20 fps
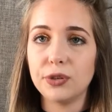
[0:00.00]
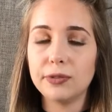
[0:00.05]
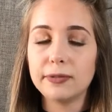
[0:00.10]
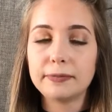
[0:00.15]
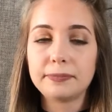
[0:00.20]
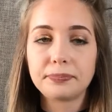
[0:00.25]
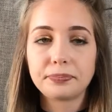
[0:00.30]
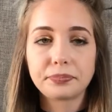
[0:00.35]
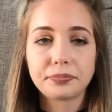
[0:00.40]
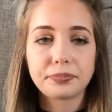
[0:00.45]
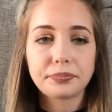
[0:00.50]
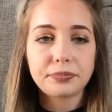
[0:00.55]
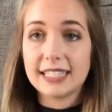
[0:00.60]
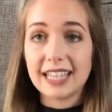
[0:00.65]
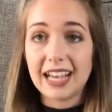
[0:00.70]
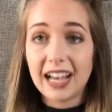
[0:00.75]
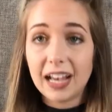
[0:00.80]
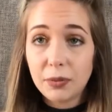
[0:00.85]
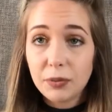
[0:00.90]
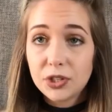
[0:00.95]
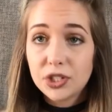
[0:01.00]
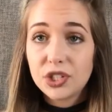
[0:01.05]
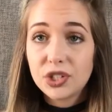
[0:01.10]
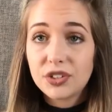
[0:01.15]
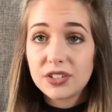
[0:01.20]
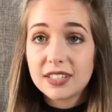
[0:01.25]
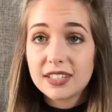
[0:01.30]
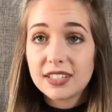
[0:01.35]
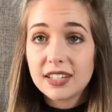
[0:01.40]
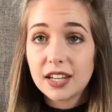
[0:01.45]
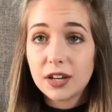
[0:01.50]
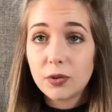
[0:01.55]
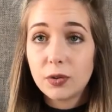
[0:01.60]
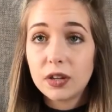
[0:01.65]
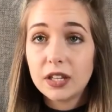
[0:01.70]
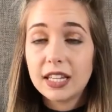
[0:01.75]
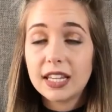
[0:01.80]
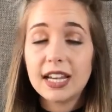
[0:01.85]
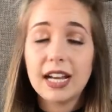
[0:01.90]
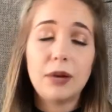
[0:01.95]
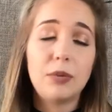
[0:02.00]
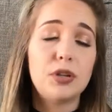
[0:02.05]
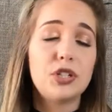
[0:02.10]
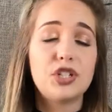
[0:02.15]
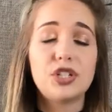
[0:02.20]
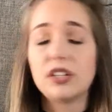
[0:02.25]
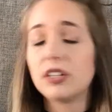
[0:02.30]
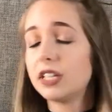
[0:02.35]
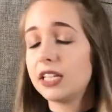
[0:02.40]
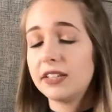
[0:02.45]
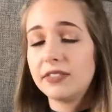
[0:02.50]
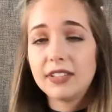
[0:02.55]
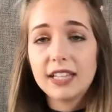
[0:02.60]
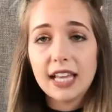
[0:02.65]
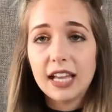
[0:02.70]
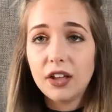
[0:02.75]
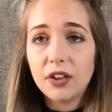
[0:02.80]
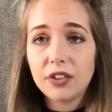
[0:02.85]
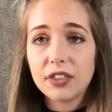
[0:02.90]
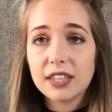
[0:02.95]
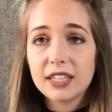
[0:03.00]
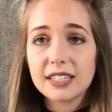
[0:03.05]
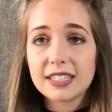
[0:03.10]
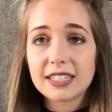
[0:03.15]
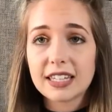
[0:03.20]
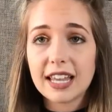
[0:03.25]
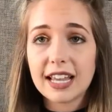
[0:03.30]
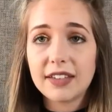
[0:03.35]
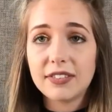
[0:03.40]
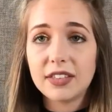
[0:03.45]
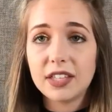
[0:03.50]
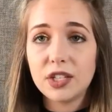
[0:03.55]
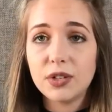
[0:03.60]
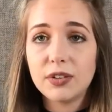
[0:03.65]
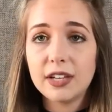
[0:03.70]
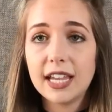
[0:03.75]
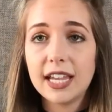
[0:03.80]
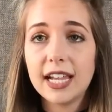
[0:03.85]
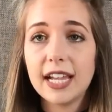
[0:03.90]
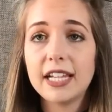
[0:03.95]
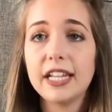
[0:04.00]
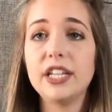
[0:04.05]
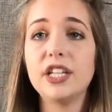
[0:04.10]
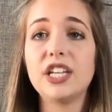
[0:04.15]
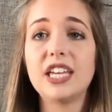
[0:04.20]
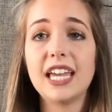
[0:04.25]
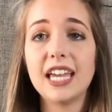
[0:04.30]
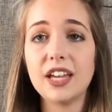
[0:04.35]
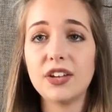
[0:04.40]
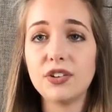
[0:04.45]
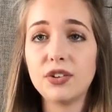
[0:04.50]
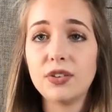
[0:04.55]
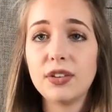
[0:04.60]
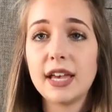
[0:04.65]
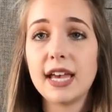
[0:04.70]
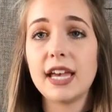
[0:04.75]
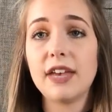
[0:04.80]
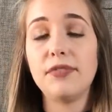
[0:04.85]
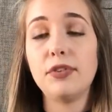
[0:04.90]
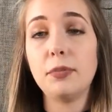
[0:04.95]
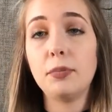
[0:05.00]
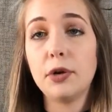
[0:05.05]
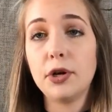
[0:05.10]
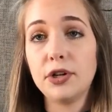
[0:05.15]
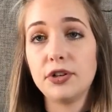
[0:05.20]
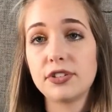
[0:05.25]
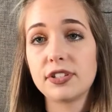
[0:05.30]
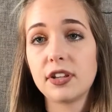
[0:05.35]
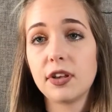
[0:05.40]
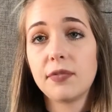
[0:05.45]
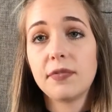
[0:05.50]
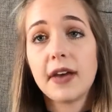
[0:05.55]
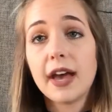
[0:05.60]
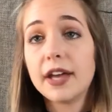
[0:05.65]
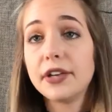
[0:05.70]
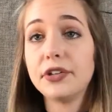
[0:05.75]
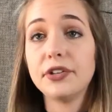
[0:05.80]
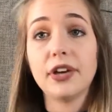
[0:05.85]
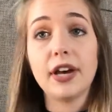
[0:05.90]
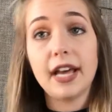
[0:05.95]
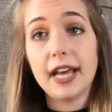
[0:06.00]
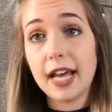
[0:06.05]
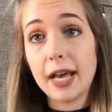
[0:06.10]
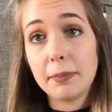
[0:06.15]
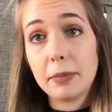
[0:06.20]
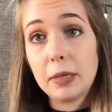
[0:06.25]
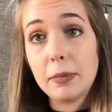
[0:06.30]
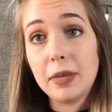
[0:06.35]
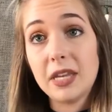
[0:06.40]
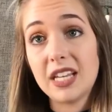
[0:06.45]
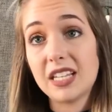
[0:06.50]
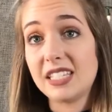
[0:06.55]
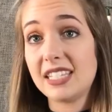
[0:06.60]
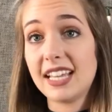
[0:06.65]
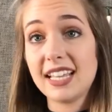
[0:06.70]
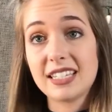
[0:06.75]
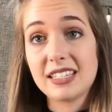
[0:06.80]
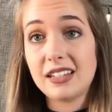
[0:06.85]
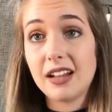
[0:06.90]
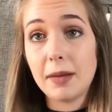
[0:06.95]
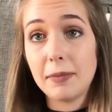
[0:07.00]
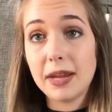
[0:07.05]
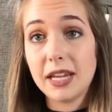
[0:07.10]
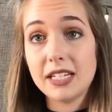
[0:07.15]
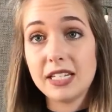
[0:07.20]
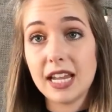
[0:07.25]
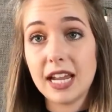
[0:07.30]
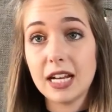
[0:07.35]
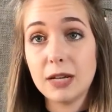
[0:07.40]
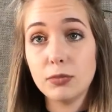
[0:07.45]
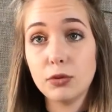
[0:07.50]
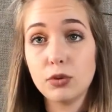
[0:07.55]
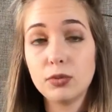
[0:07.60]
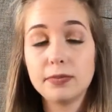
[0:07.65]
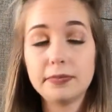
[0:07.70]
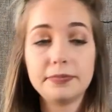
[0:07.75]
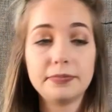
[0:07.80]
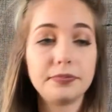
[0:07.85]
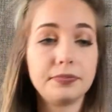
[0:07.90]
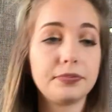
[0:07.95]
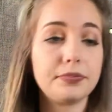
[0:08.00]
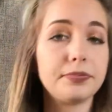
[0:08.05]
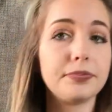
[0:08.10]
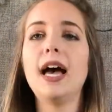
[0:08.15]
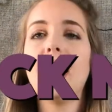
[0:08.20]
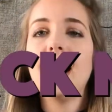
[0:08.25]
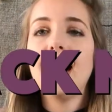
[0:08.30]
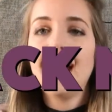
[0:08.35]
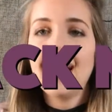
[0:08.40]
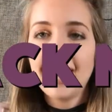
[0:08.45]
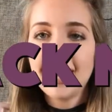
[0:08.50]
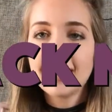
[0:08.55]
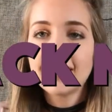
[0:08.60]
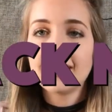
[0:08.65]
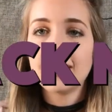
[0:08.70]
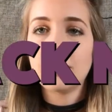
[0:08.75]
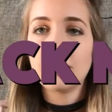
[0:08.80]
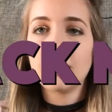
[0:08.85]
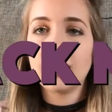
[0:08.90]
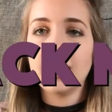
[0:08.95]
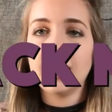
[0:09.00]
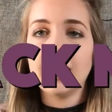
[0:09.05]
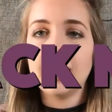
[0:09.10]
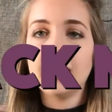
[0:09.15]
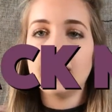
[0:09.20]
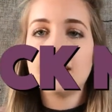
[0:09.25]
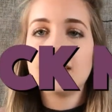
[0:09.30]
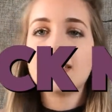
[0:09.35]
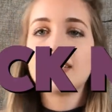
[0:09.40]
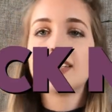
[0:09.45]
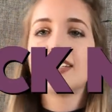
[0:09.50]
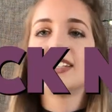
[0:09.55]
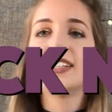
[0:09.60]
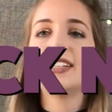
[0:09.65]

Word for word: for you. Because I want you to stick with it. I want you to live the healthiest life that you can. And you can't do that if you burn yourself out and you're not happy because that's not maintainable. Hack number eight